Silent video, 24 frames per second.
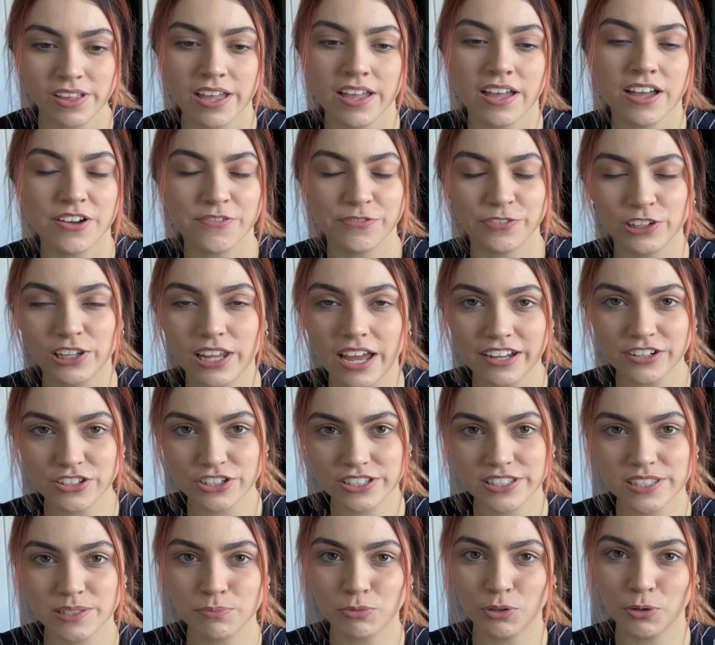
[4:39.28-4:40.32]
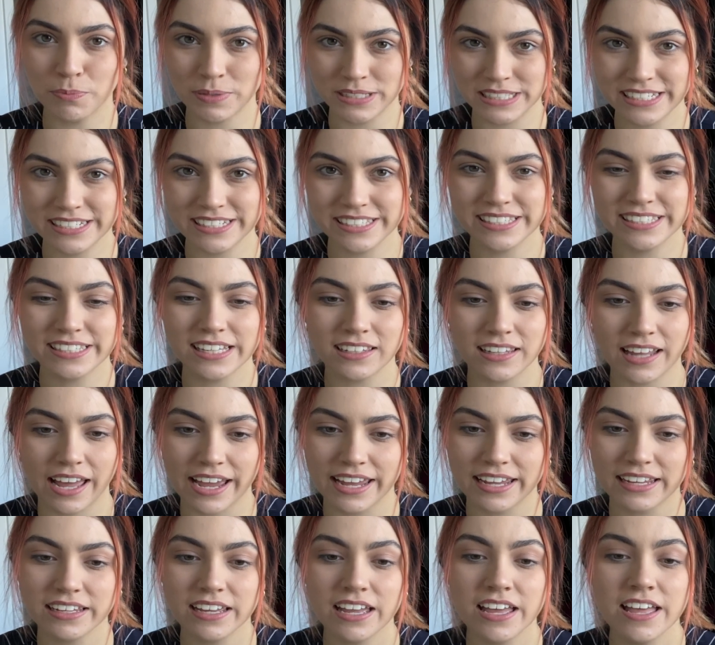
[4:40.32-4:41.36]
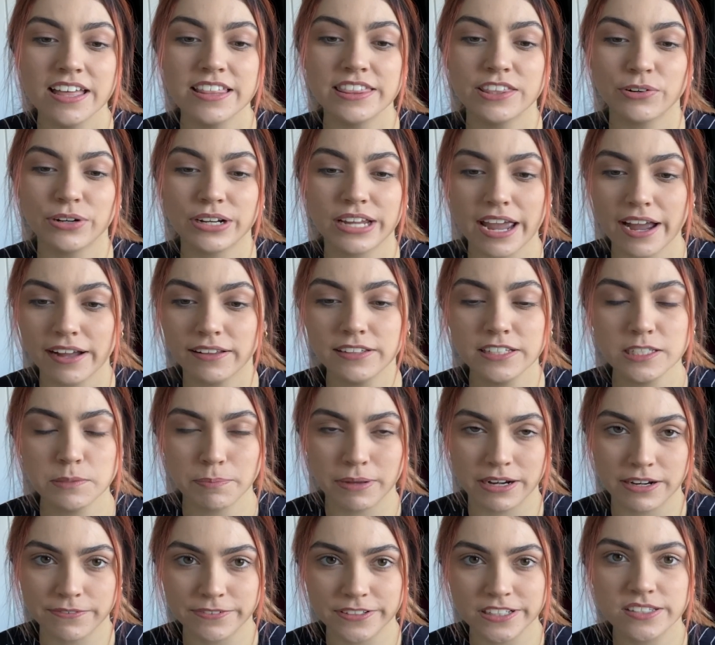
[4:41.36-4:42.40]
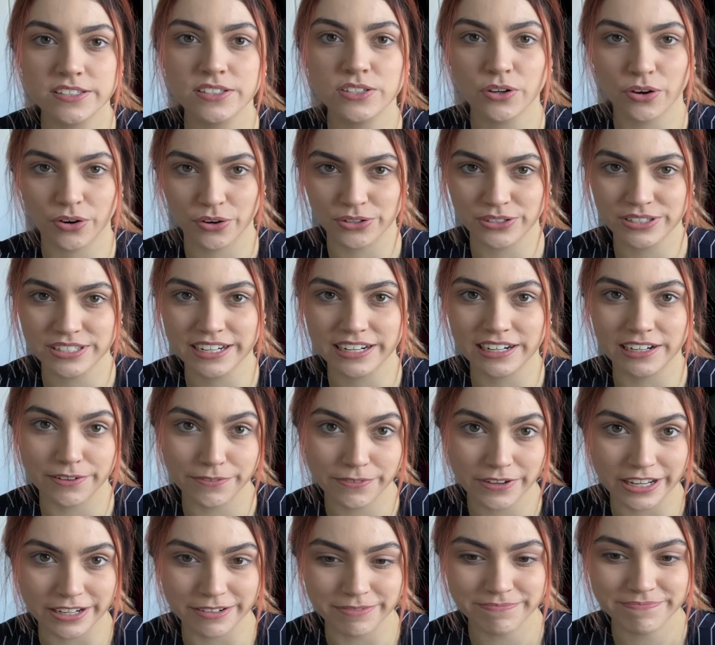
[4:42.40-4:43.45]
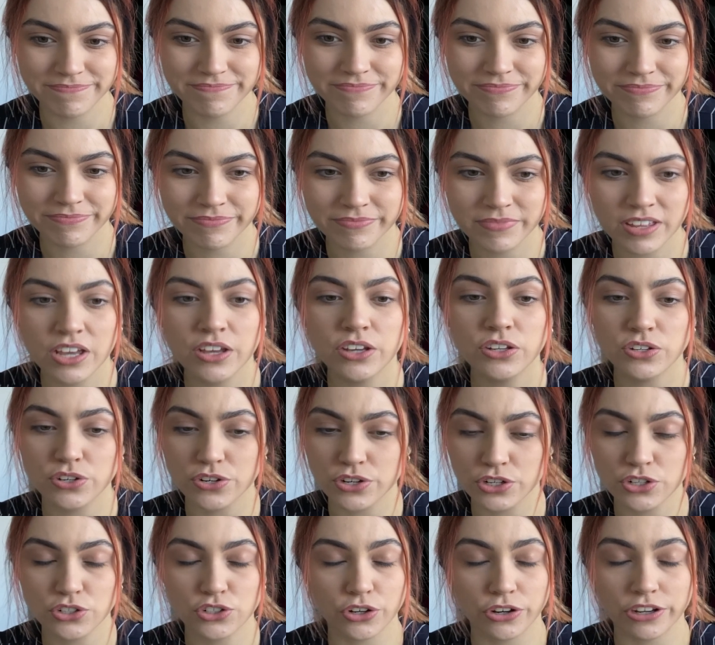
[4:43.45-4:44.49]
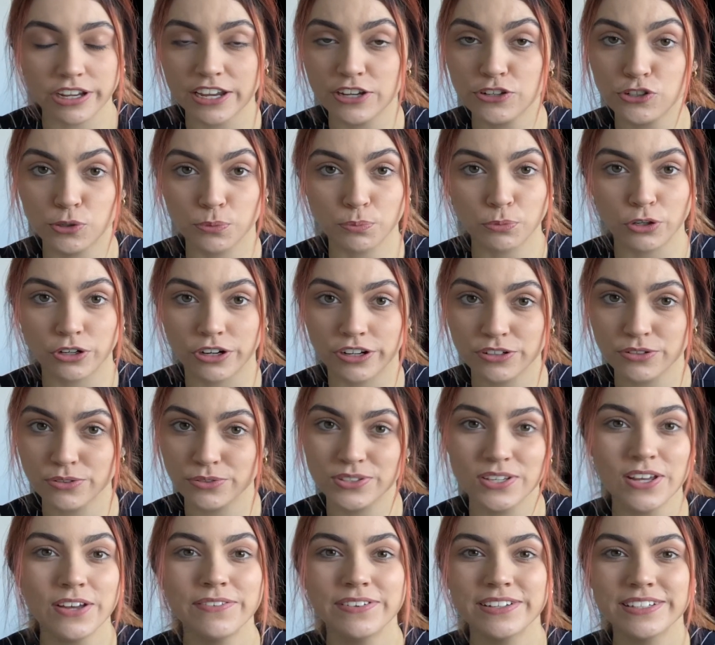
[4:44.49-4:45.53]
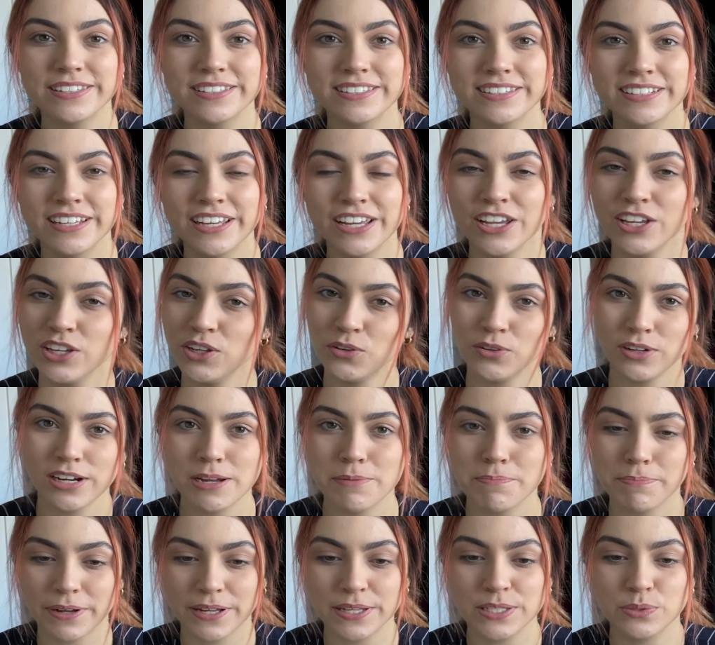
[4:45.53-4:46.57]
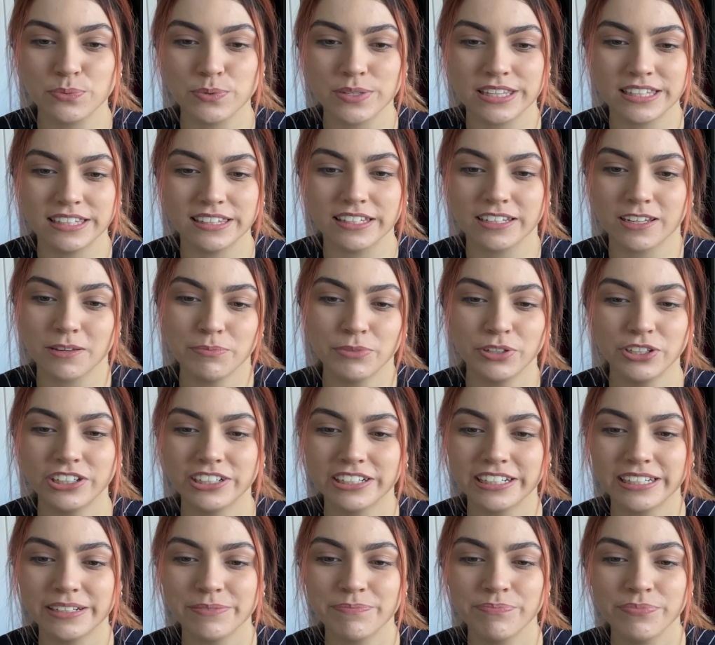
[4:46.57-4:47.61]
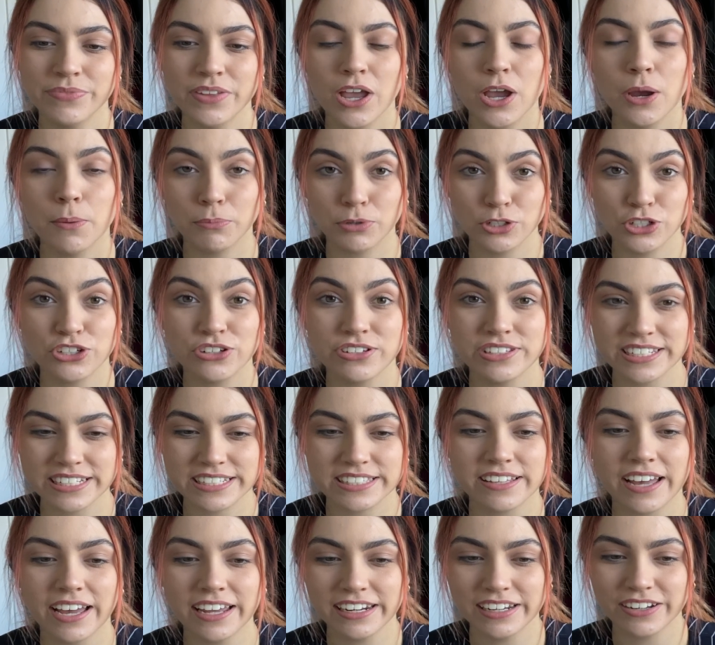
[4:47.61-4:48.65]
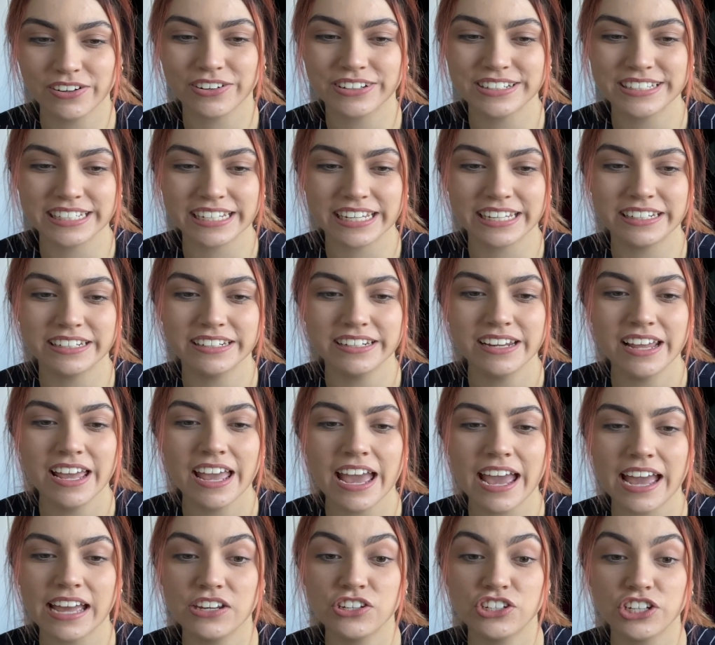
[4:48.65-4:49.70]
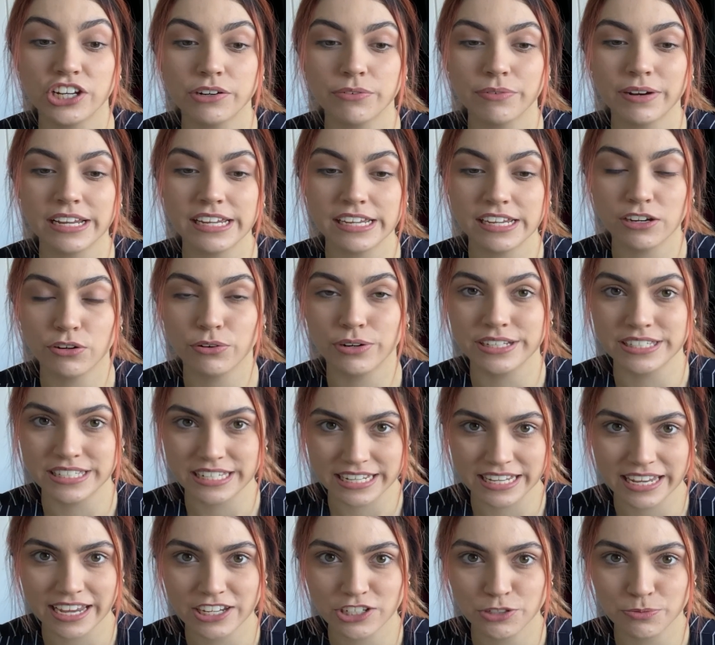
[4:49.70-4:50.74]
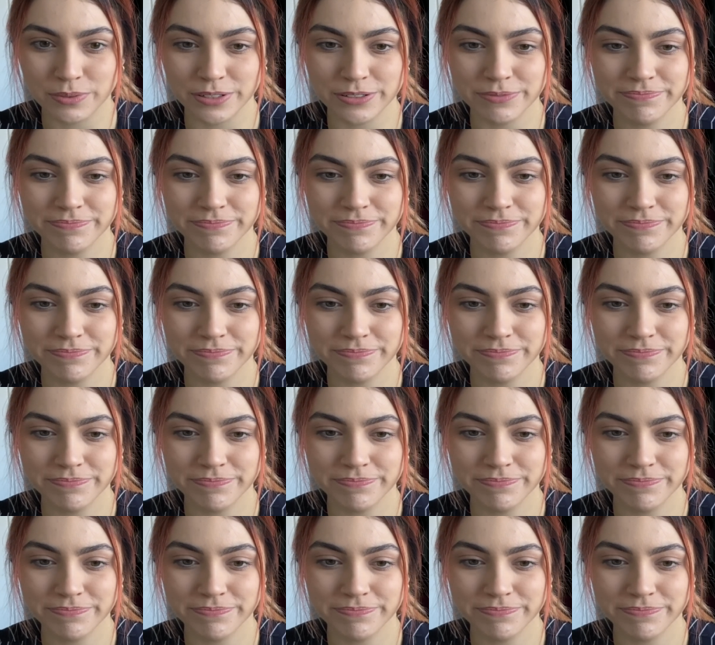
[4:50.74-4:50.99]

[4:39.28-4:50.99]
For large and small businesses alike, there are countless benefits to hosting an event. You can showcase your product or service, create buzz within the community, produce exciting content, and generate increased engagement.